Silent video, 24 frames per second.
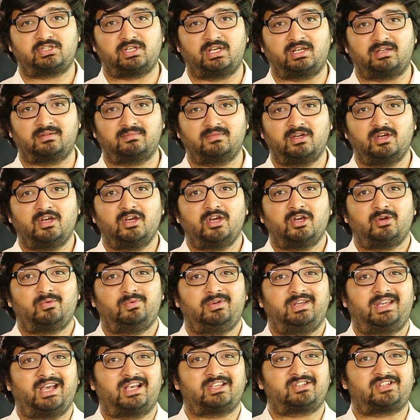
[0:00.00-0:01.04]
Singh.
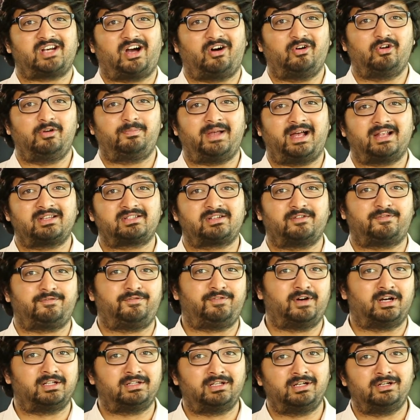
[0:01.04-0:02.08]
We guess Rahul plans to
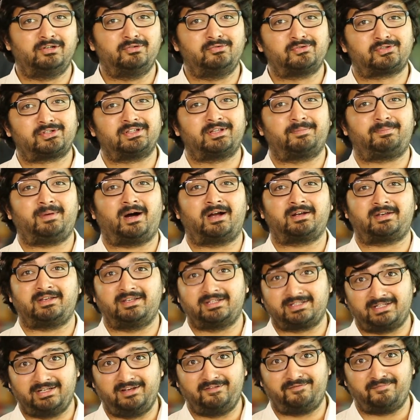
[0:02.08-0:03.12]
further loosen the
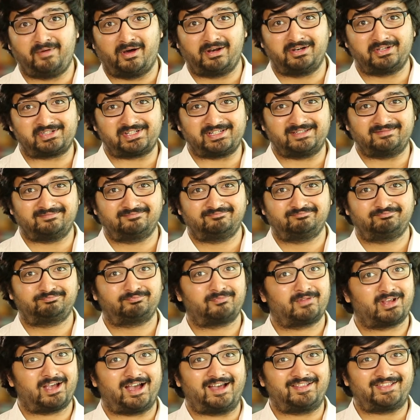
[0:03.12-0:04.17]
party's leave policy.
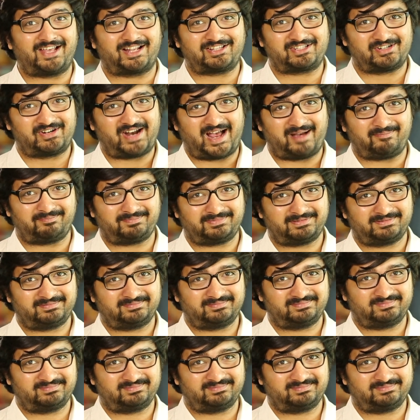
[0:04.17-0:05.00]
And that's a wrap.